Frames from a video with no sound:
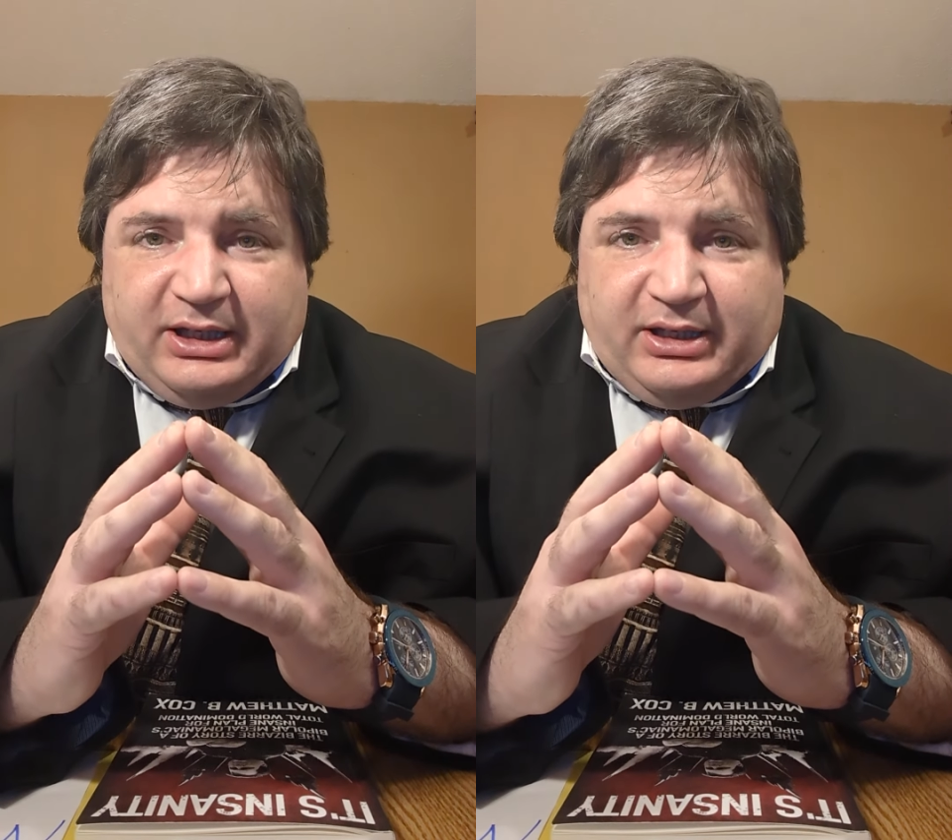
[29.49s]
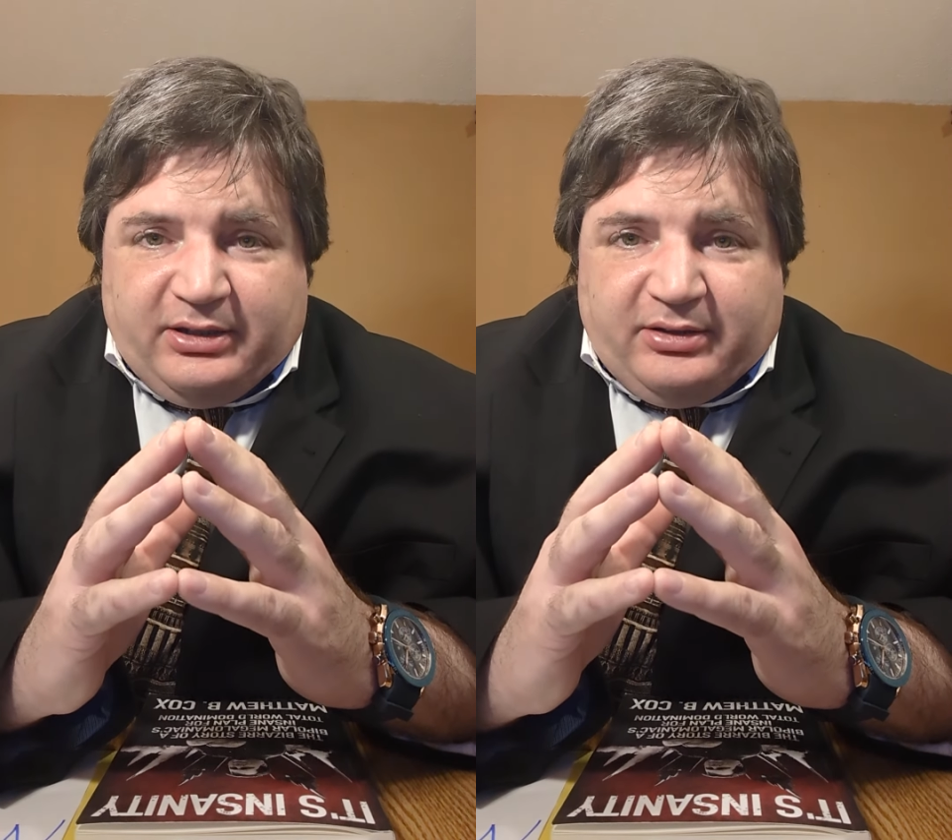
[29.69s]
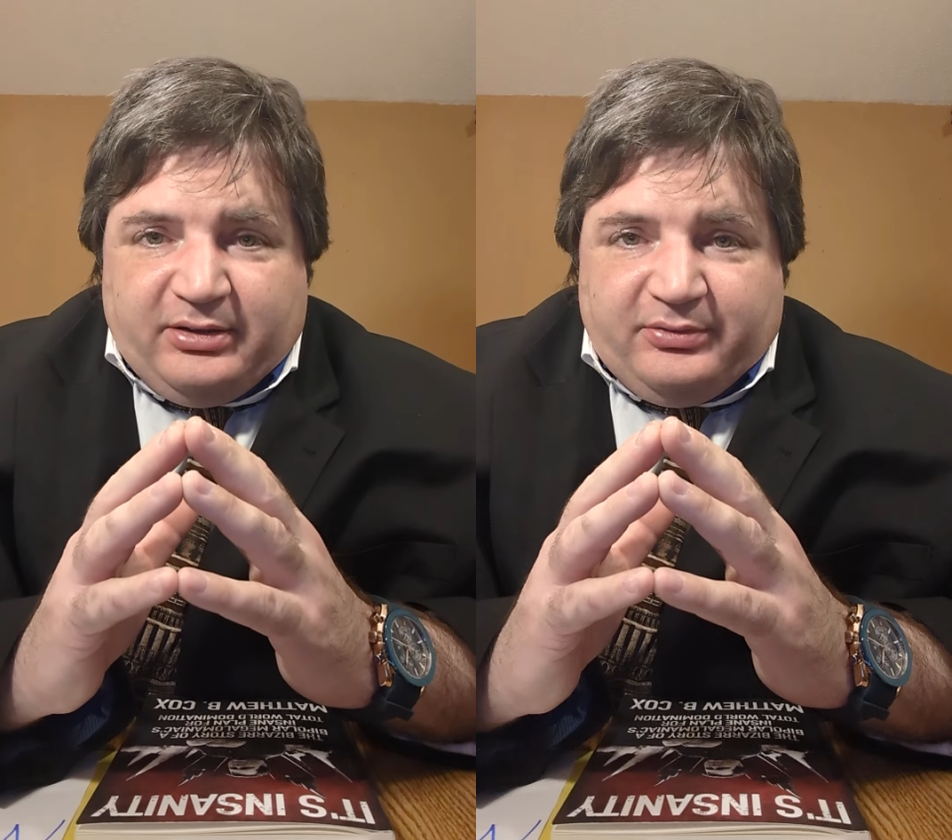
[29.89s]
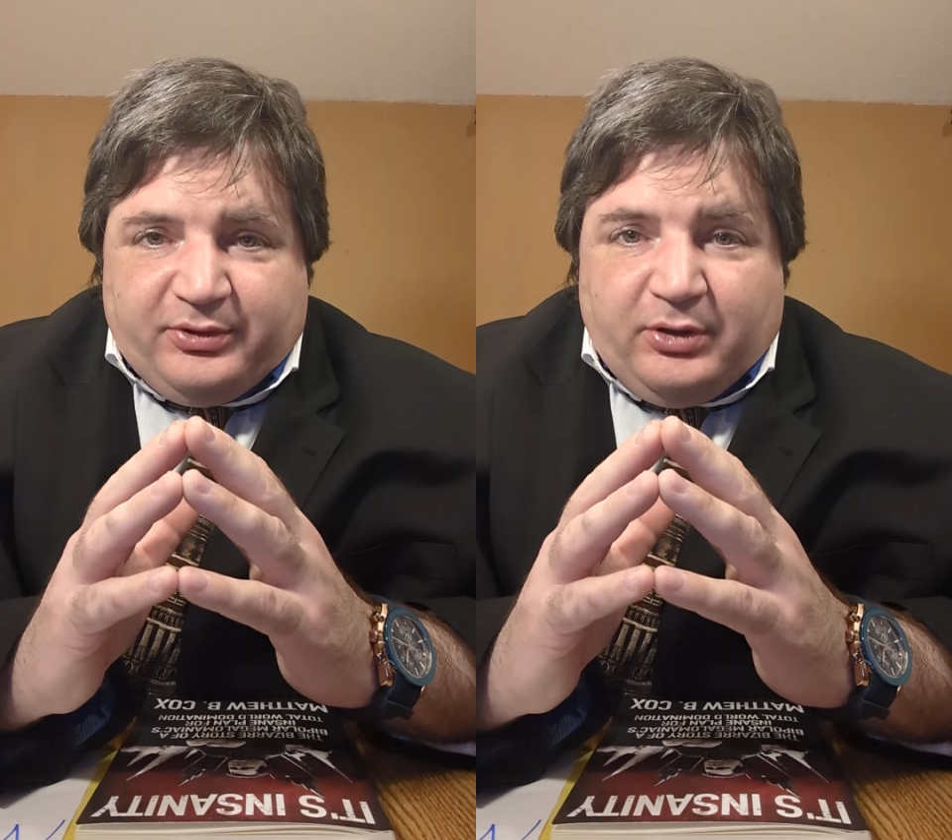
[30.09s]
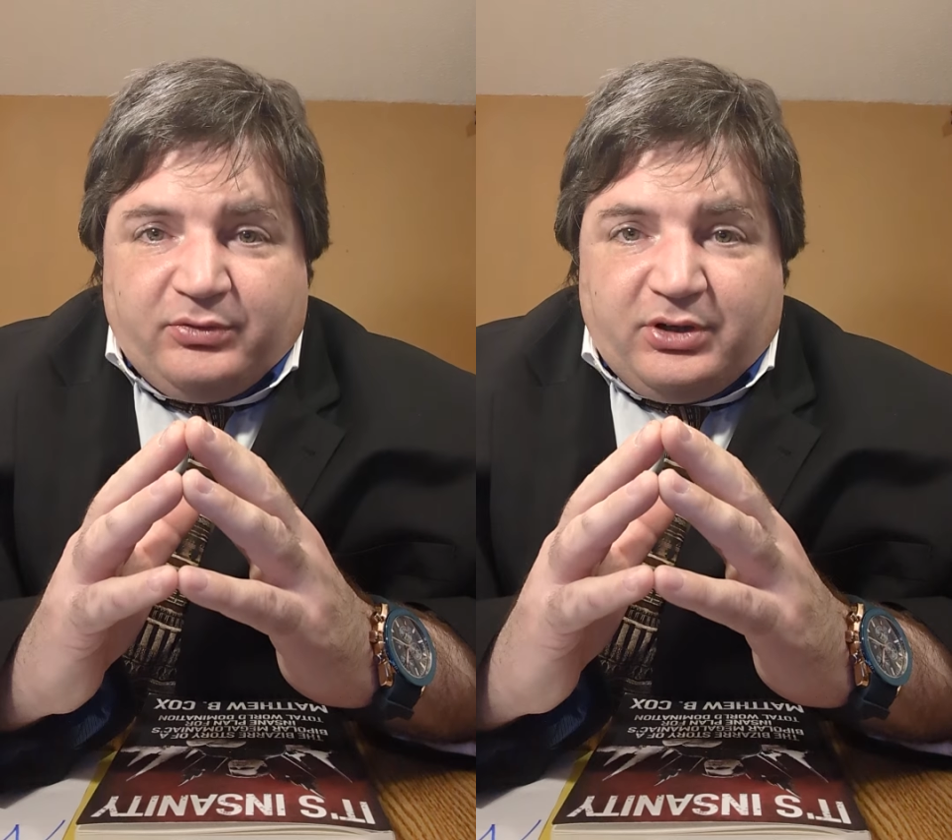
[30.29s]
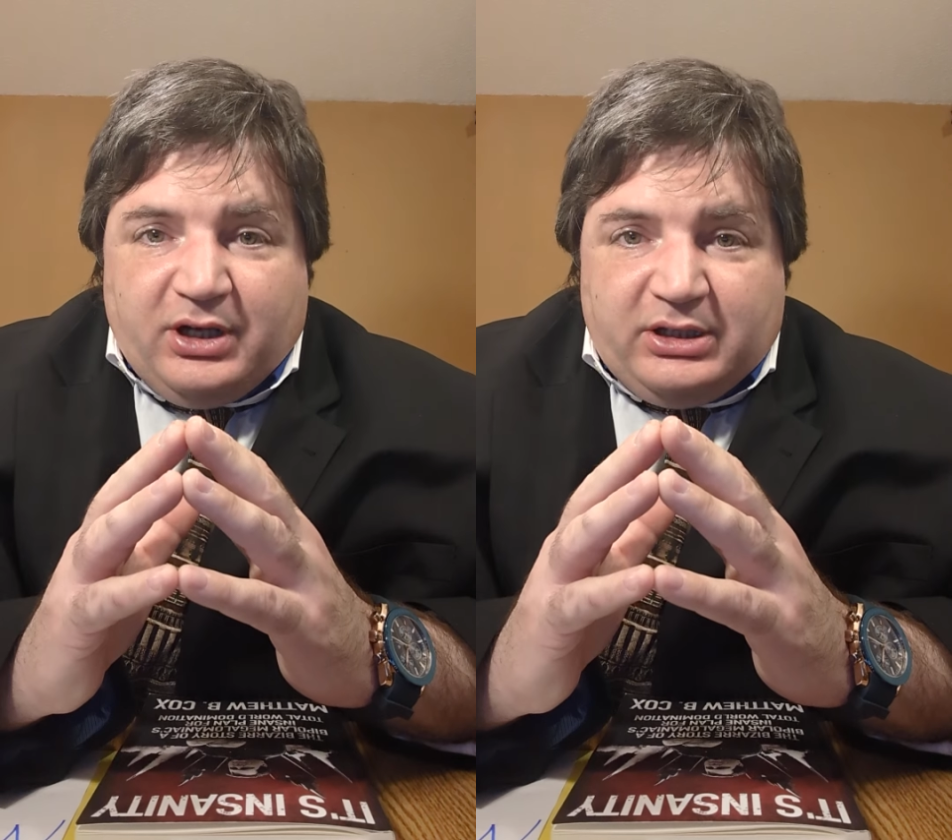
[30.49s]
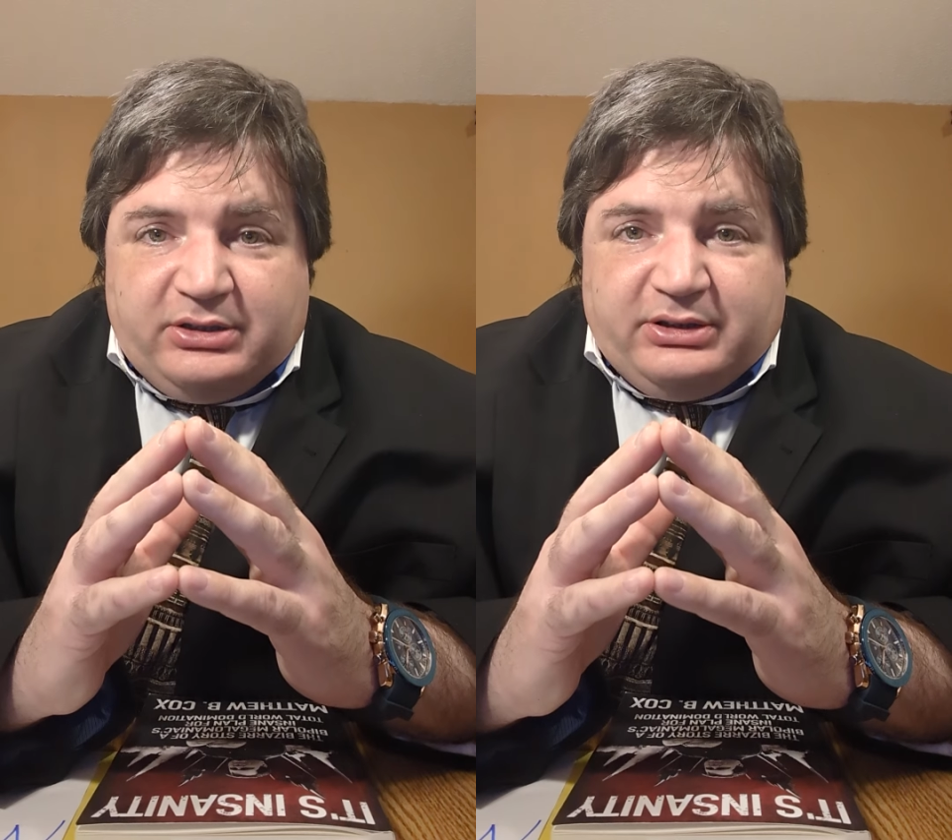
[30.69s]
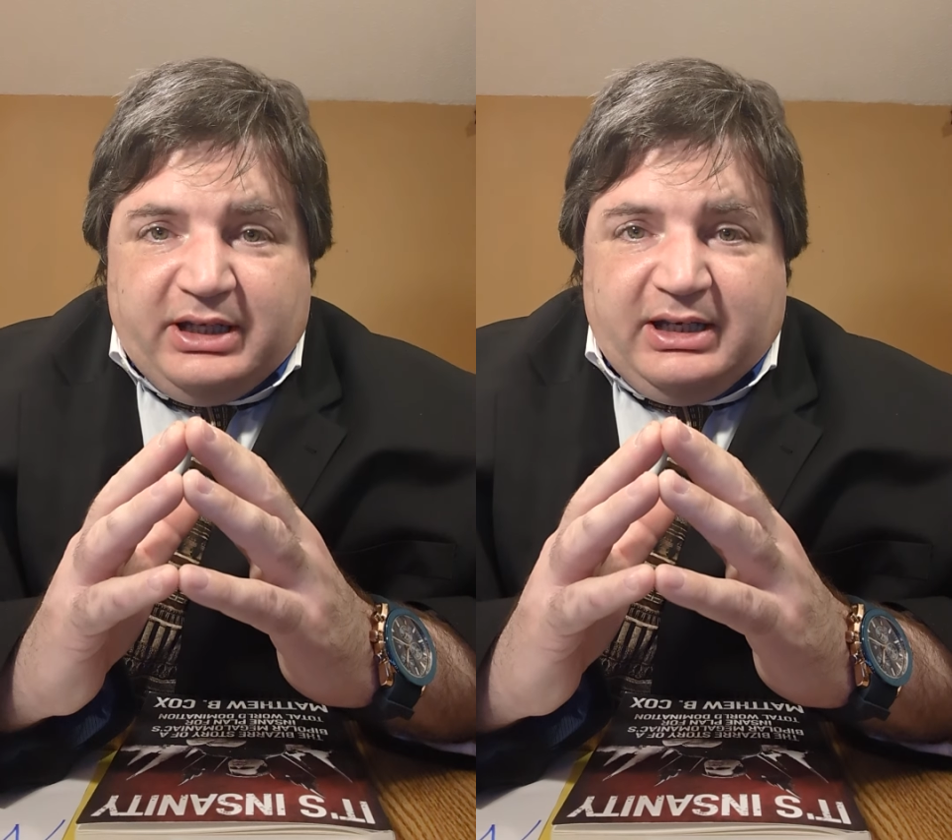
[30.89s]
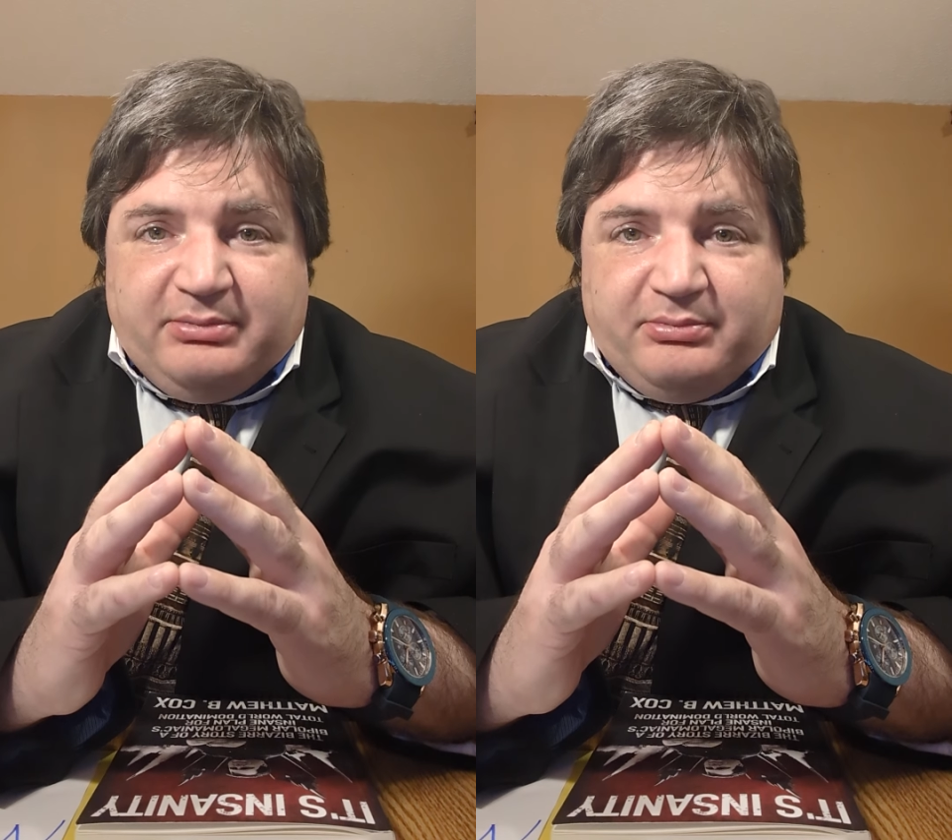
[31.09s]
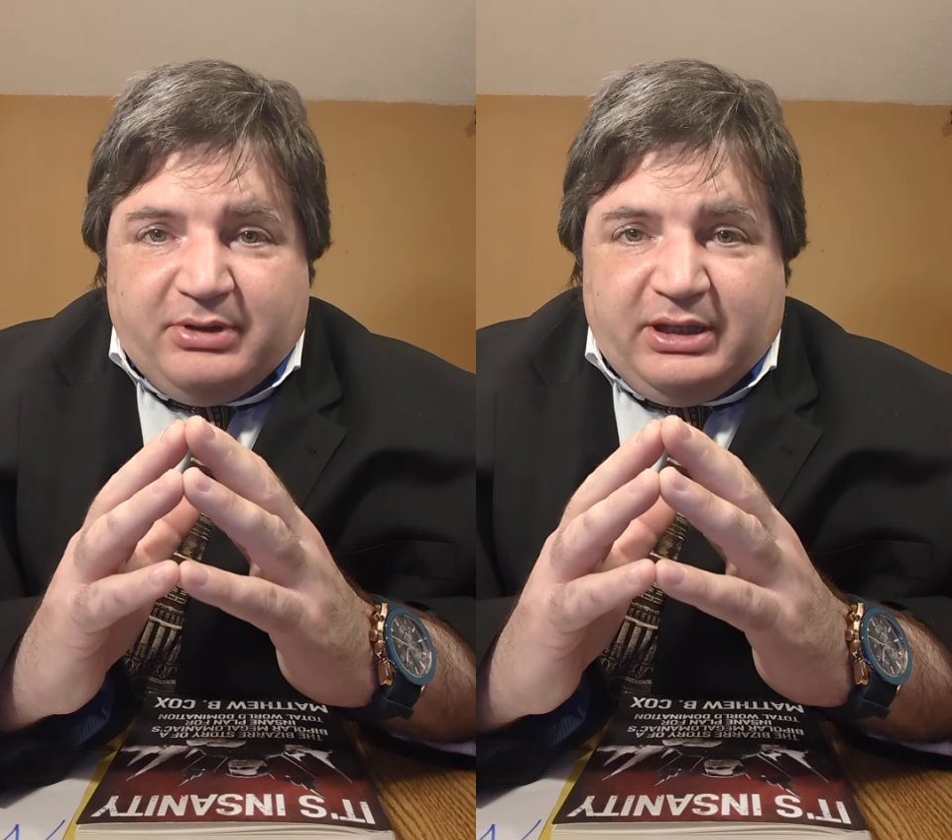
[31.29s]
of over
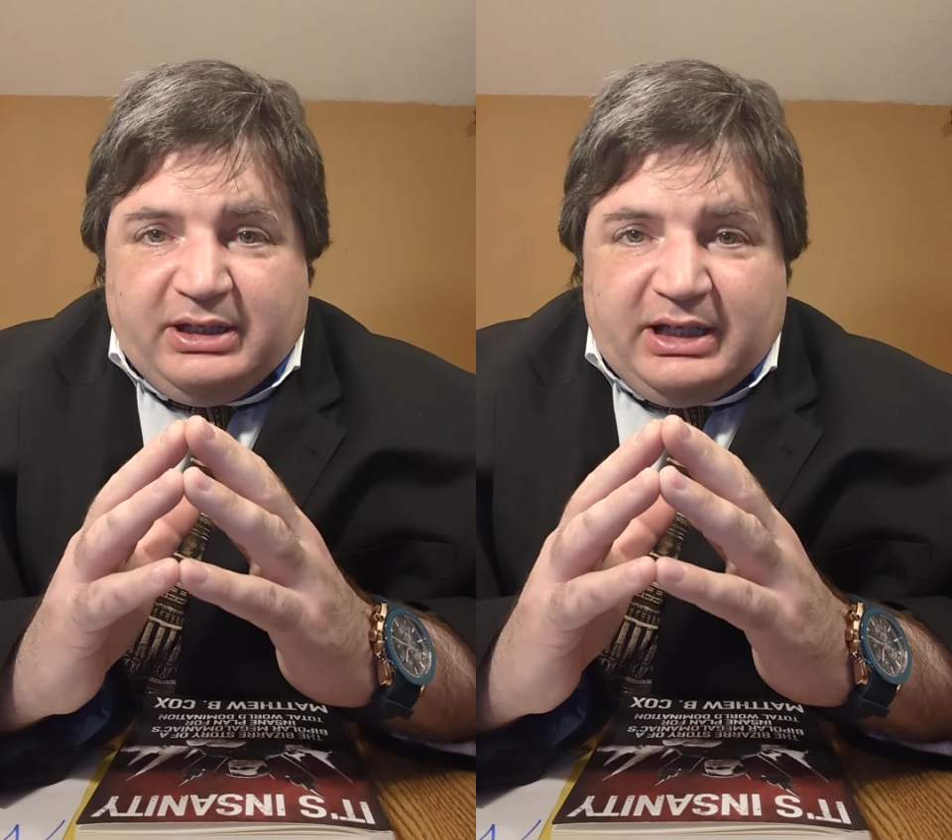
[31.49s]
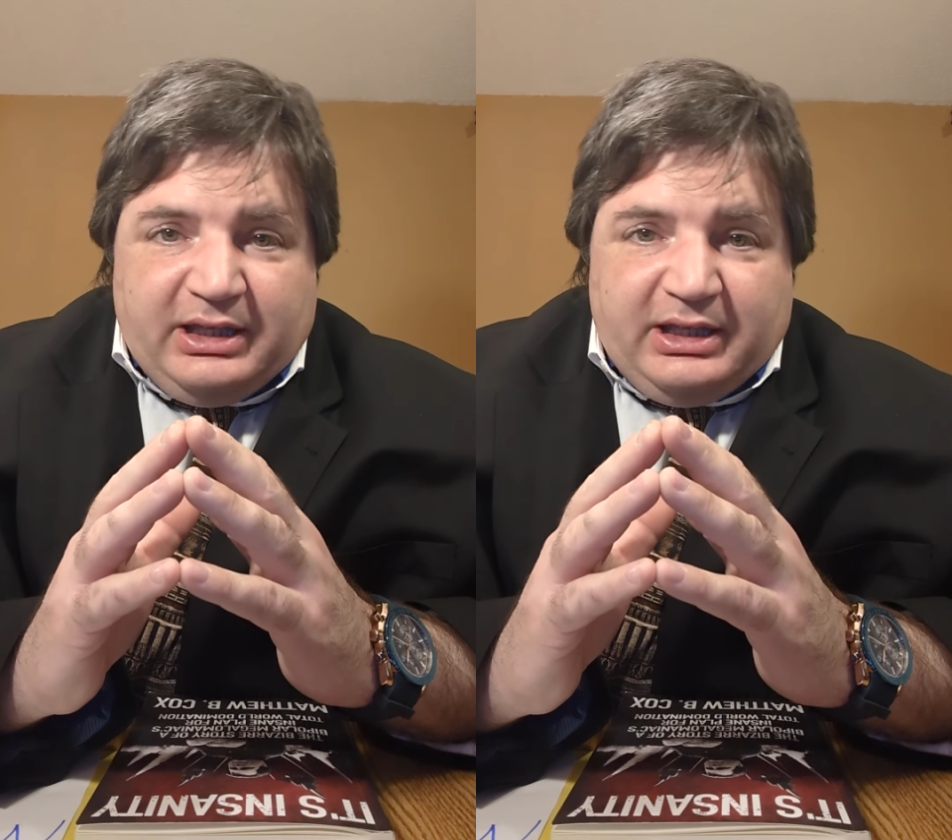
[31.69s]
$180 million